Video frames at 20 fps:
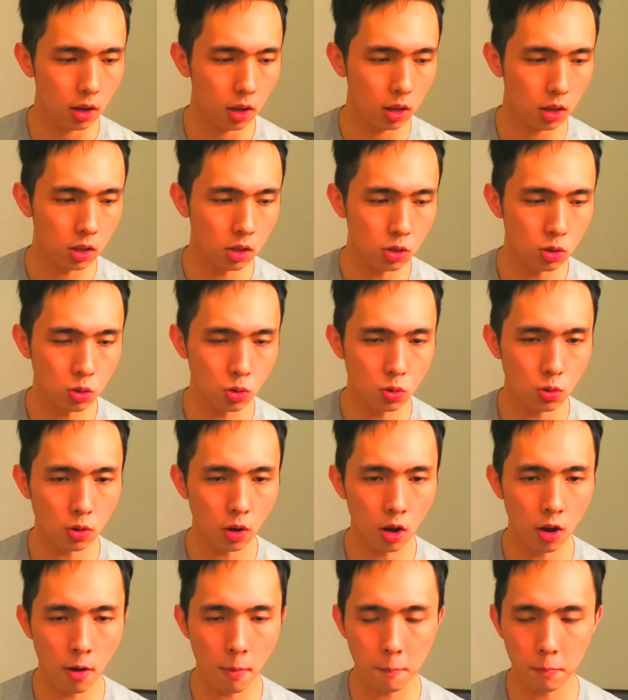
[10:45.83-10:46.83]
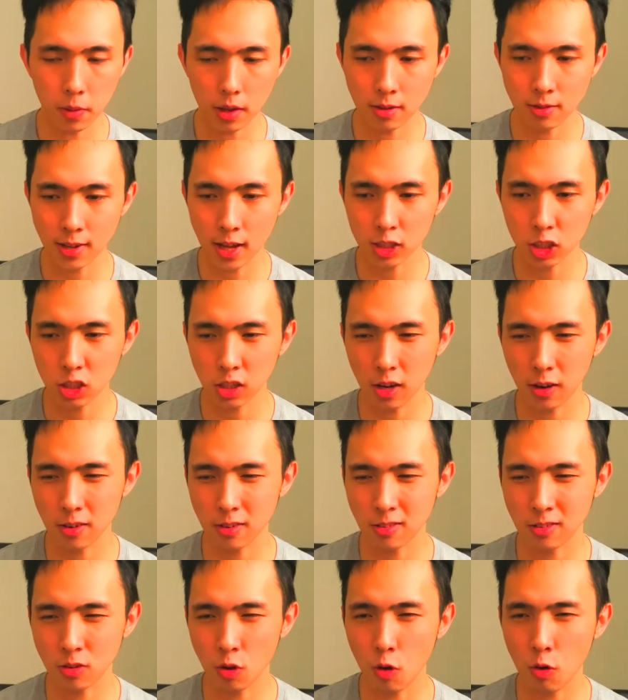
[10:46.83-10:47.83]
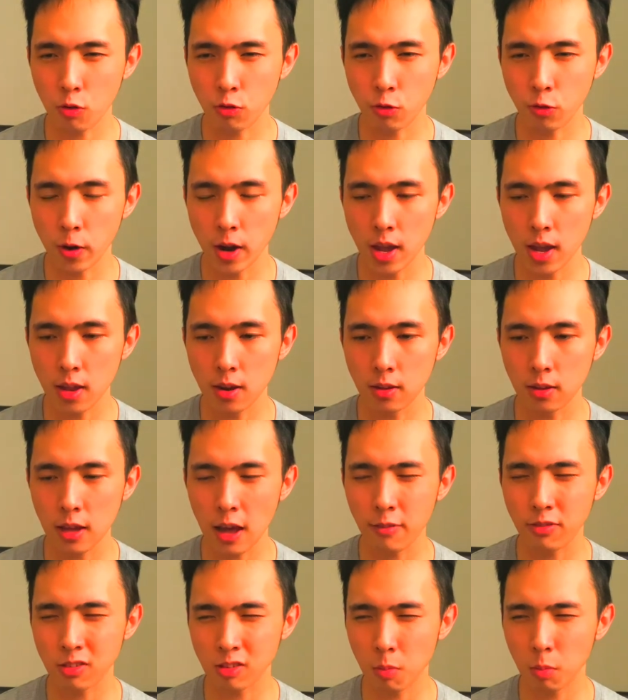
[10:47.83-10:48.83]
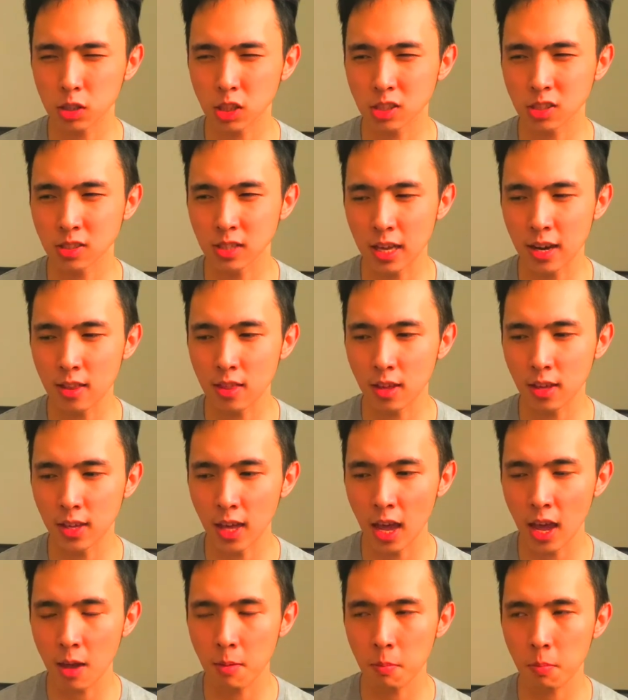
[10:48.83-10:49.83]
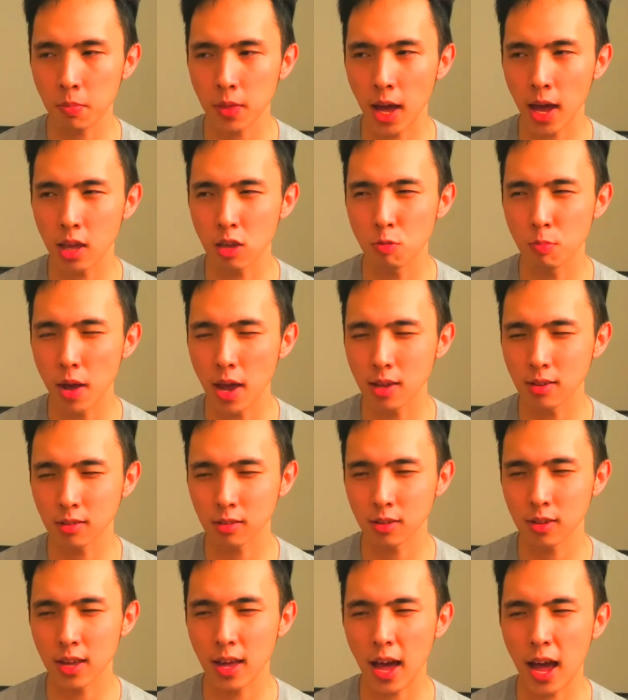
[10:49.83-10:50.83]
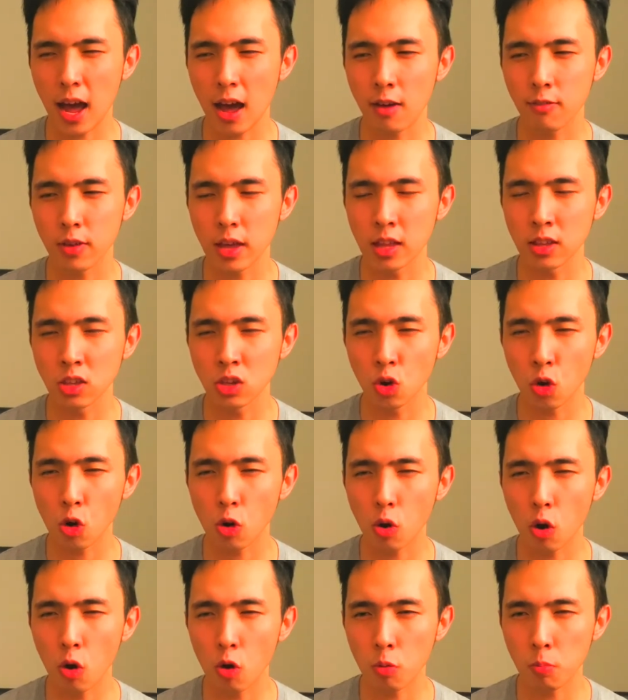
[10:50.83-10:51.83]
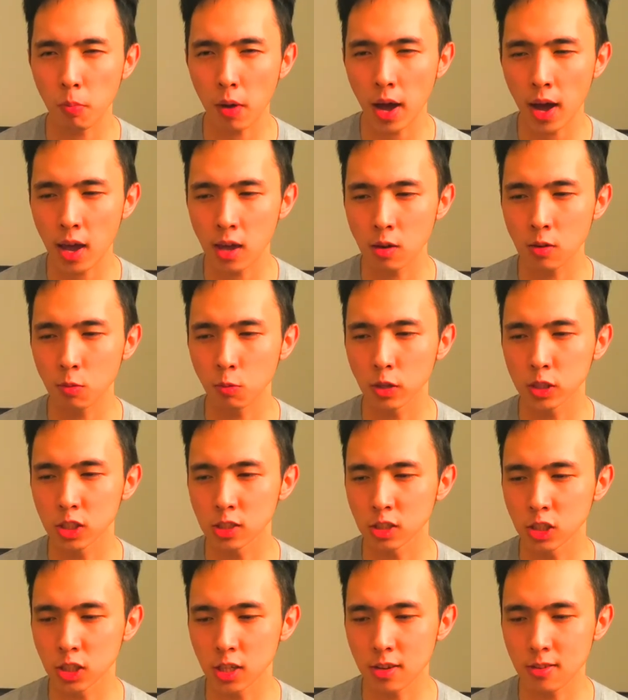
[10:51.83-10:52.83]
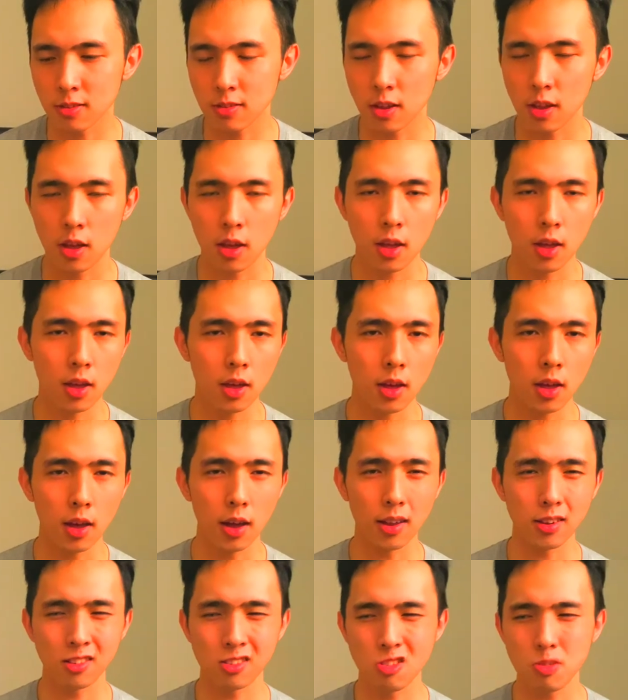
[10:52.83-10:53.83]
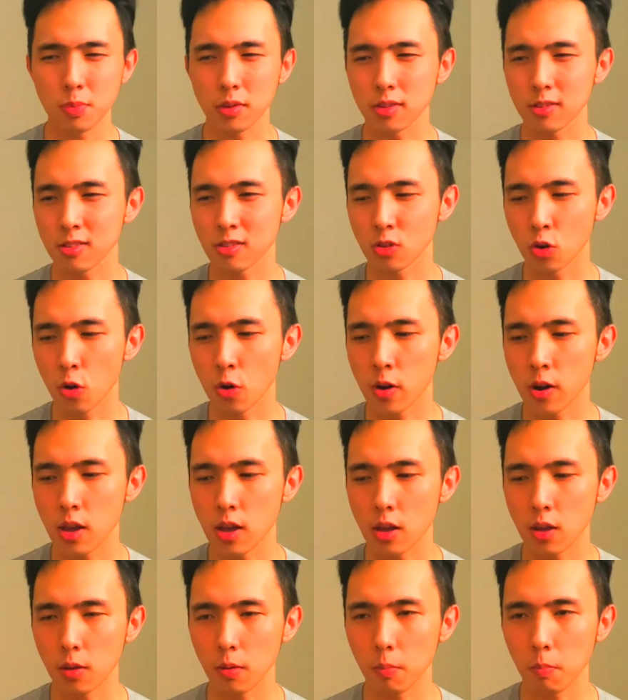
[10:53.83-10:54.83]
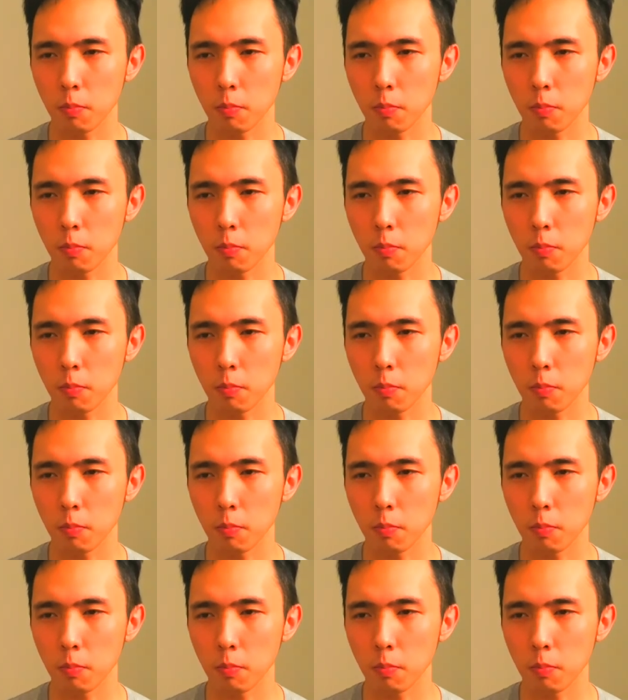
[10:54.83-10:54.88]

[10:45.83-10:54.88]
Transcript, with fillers: you essentially are so afraid, you have so much skin in the game that you basically have in your own mind, which is just a stupid story